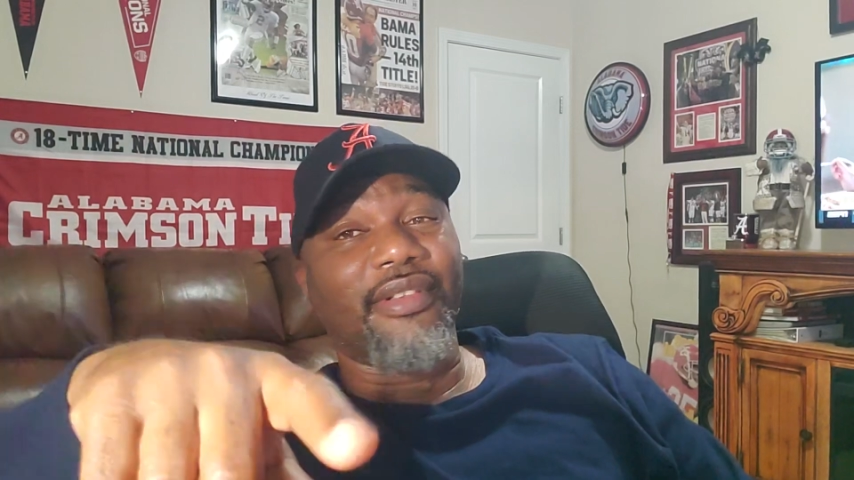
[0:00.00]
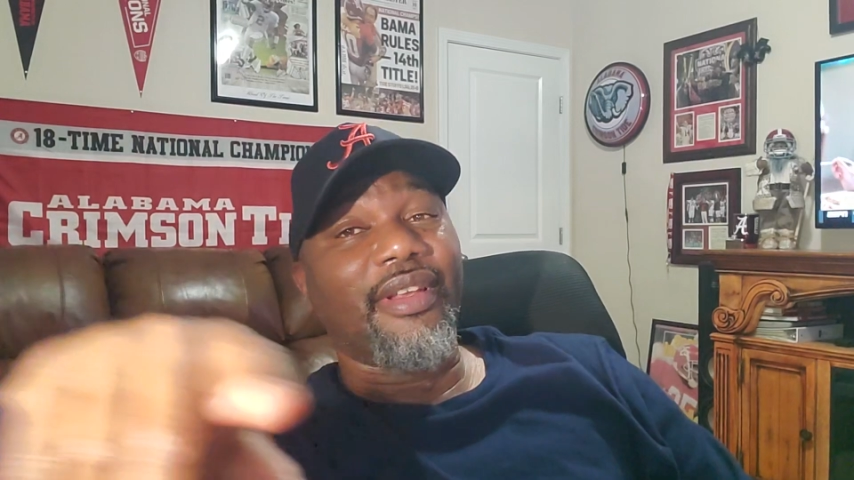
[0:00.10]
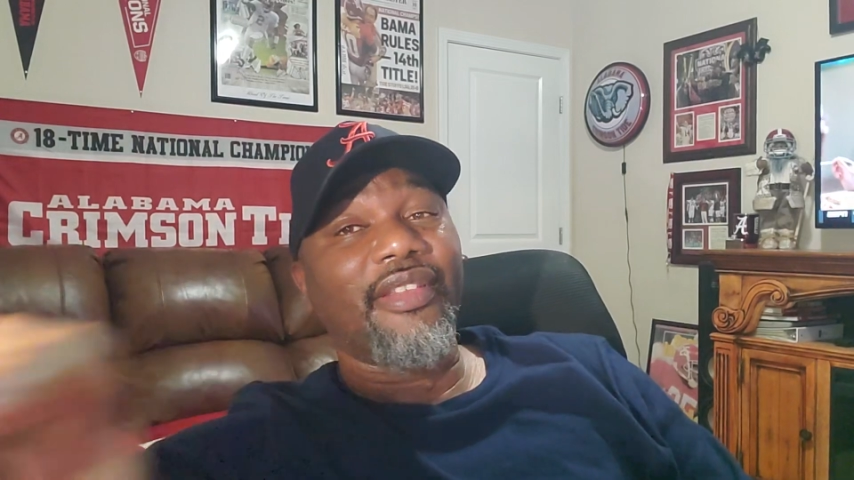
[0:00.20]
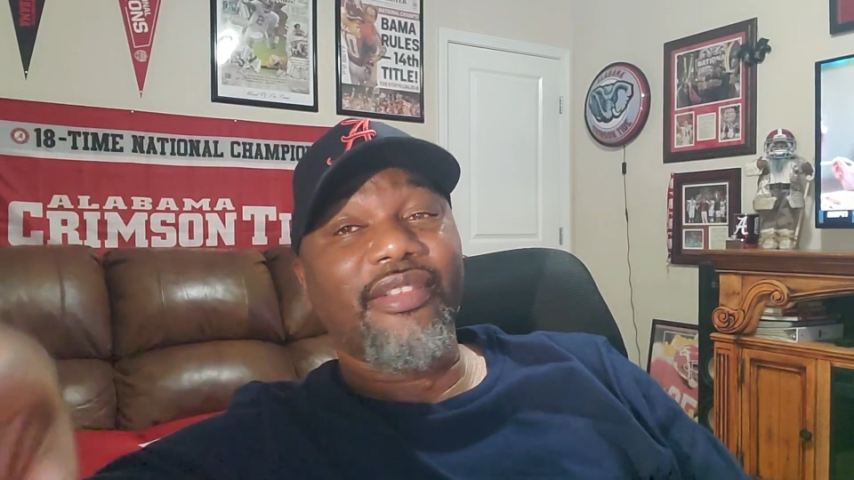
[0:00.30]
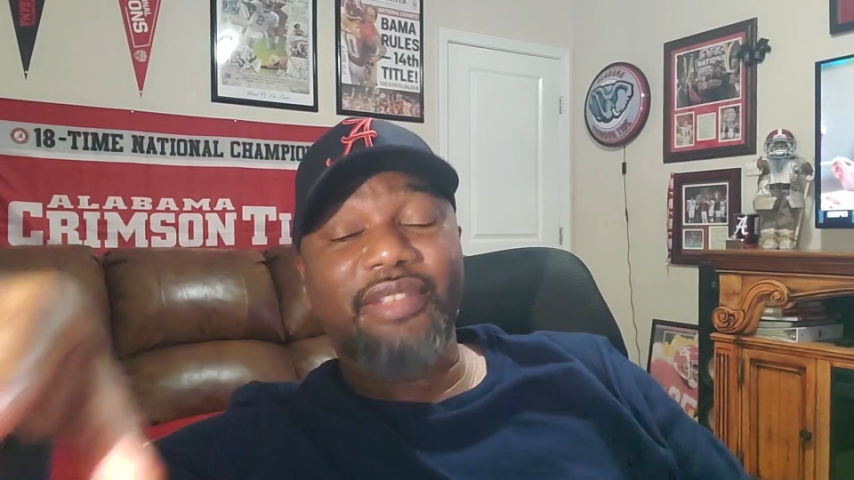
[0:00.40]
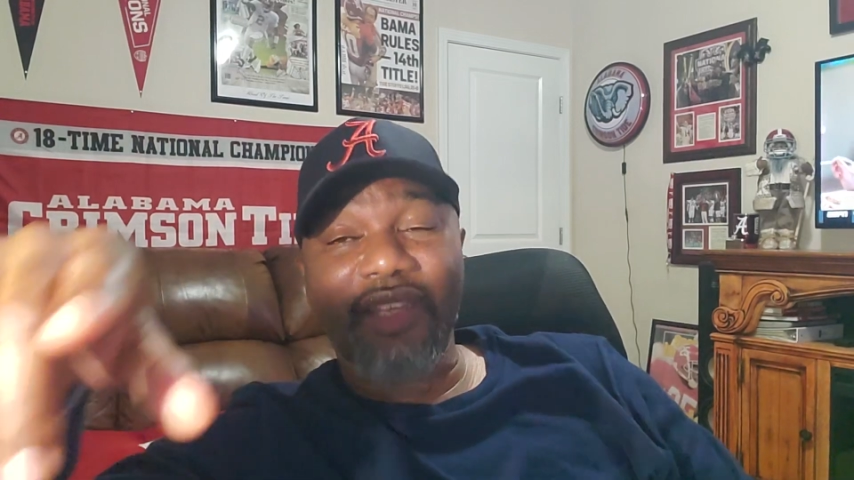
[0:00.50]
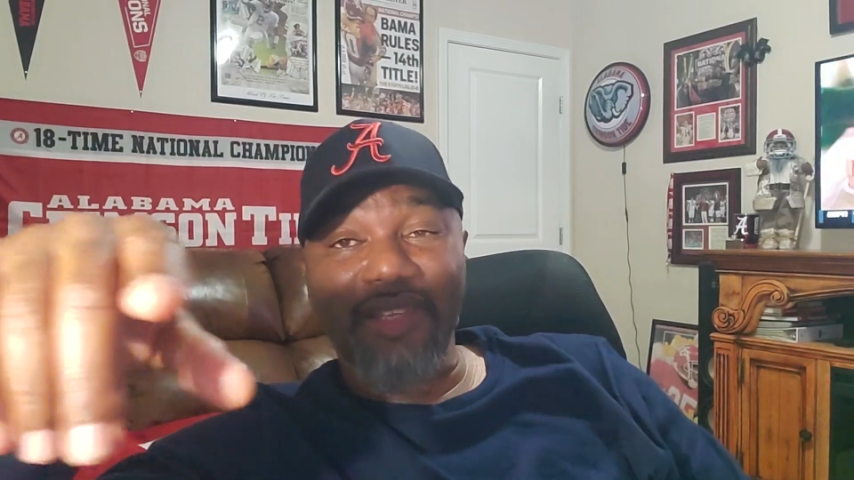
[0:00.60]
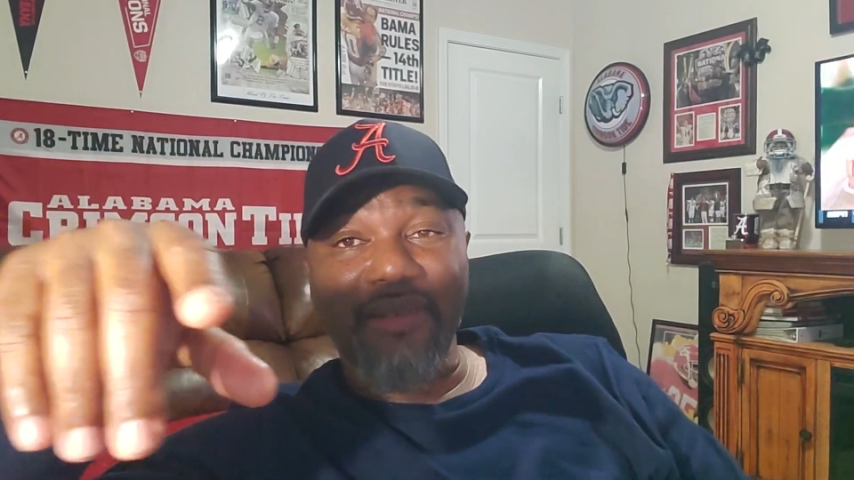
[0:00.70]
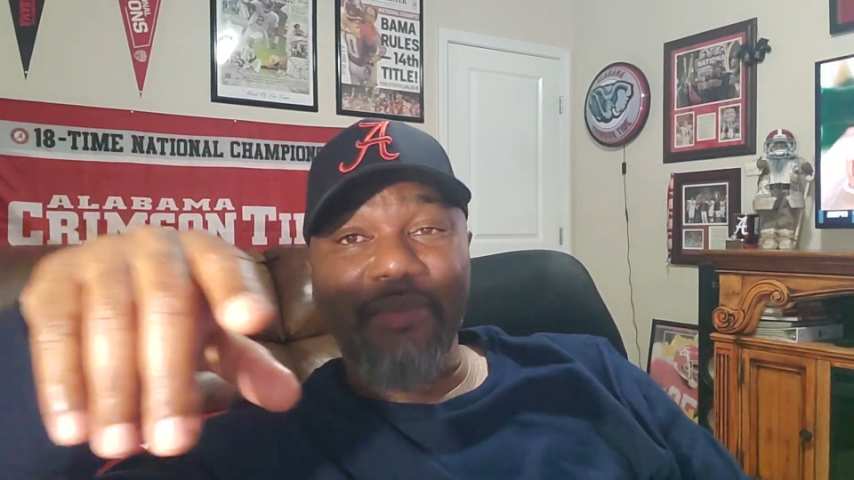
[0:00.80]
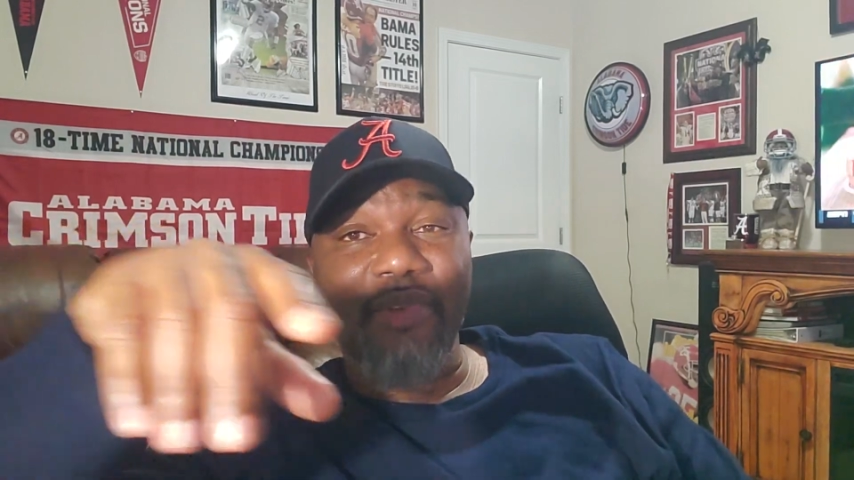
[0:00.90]
neither
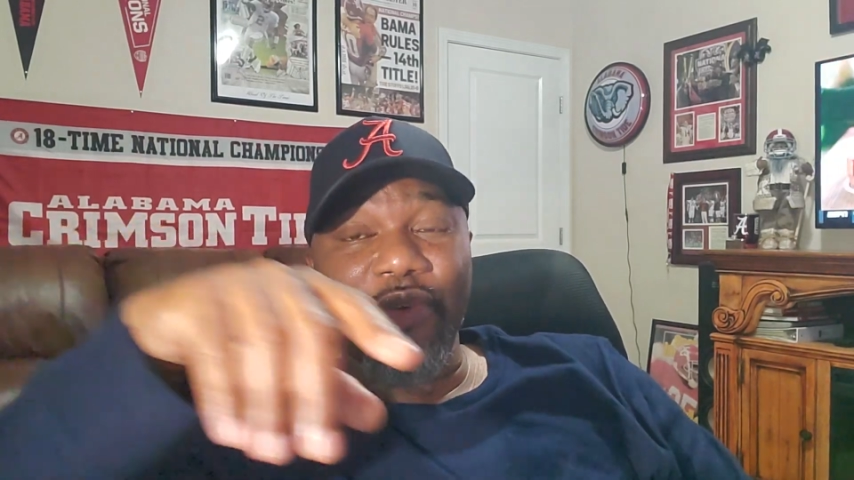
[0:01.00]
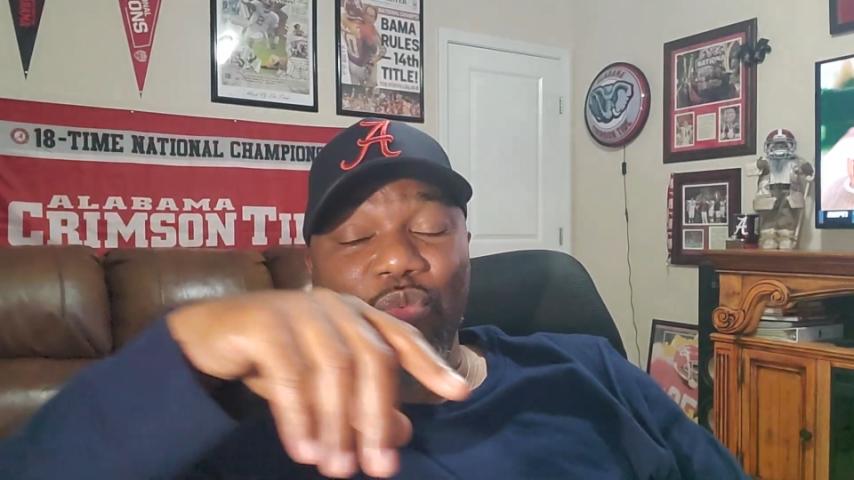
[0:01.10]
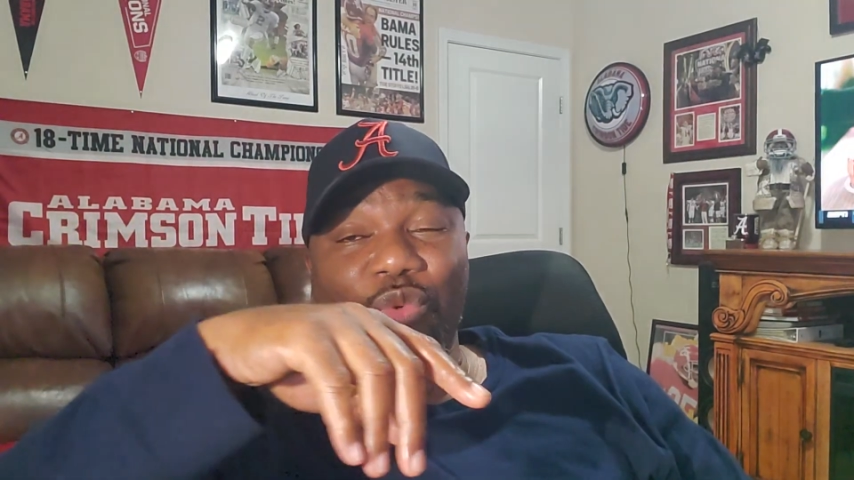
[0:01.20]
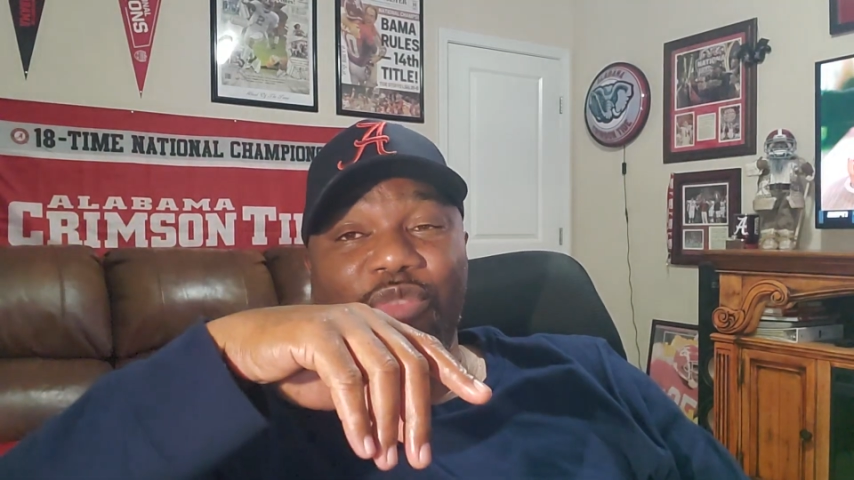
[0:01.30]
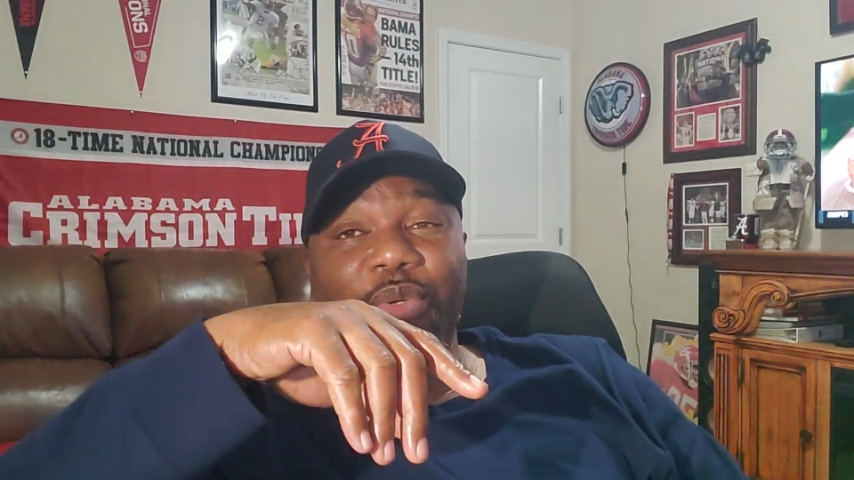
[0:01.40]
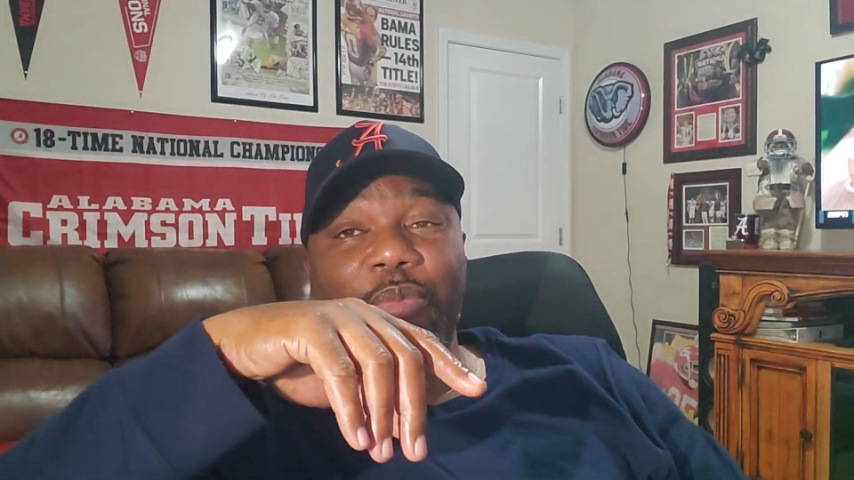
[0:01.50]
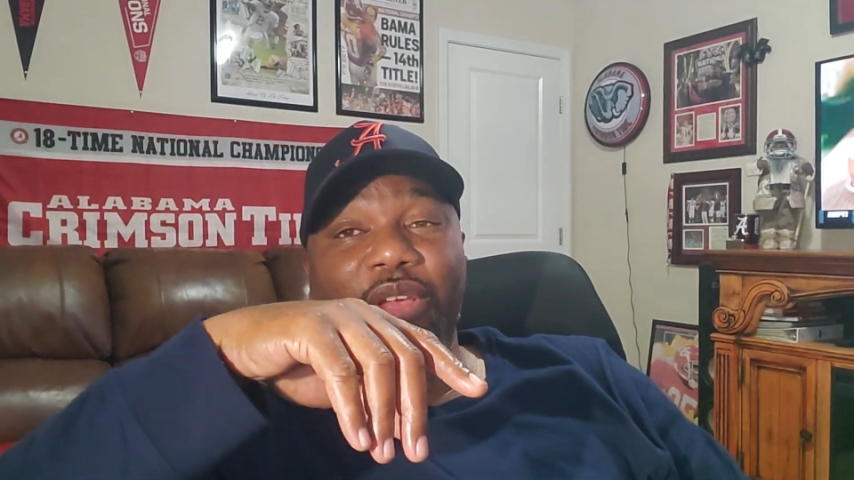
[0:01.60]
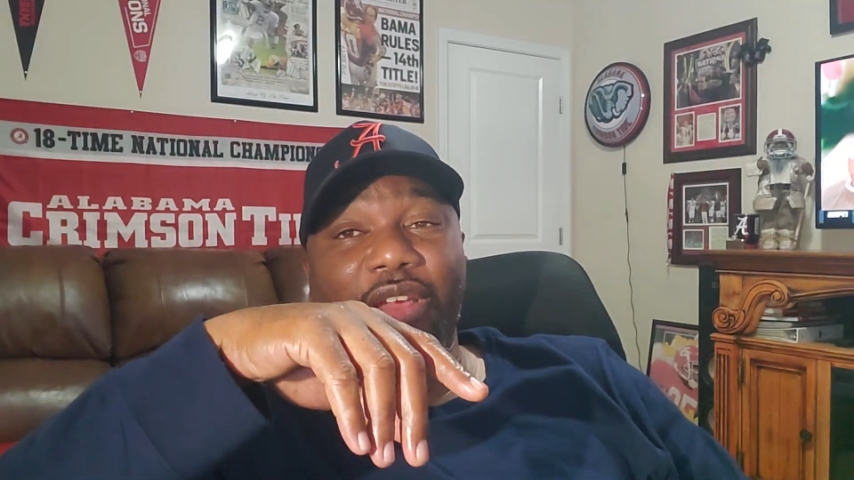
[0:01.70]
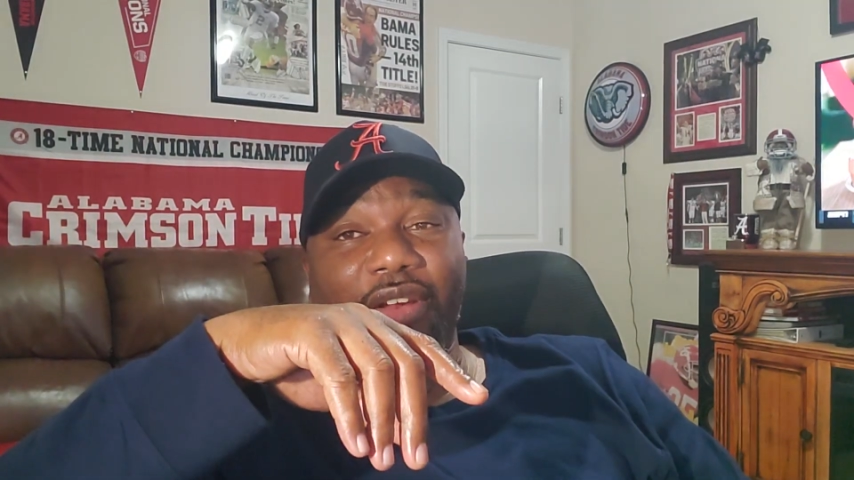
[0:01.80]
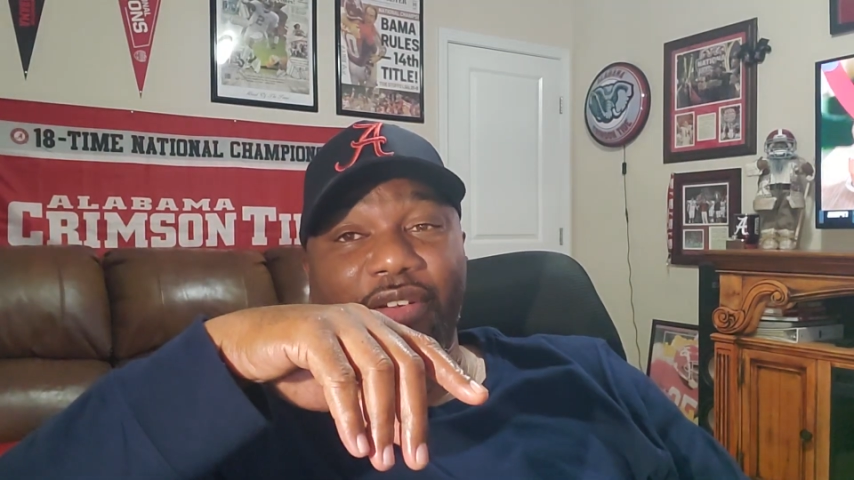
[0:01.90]
team was
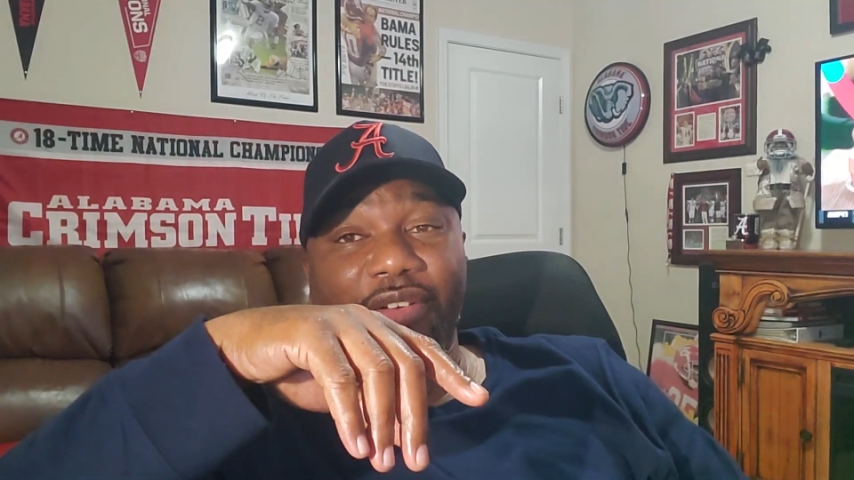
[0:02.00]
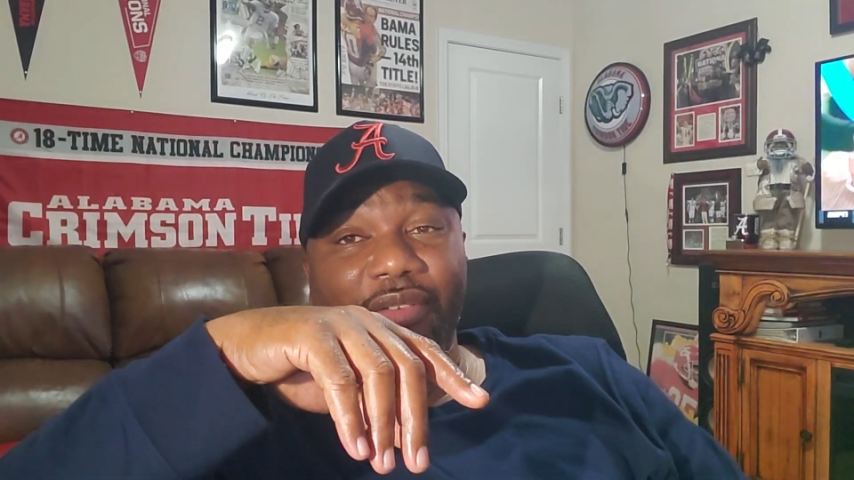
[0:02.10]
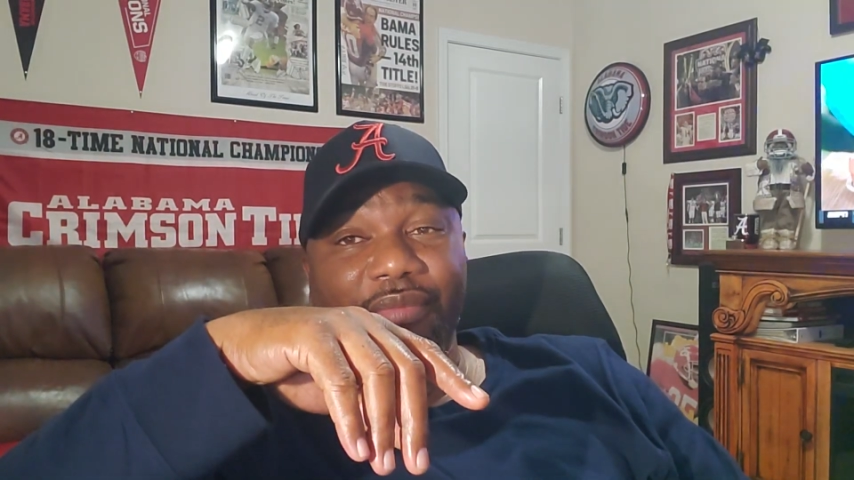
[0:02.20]
prepared.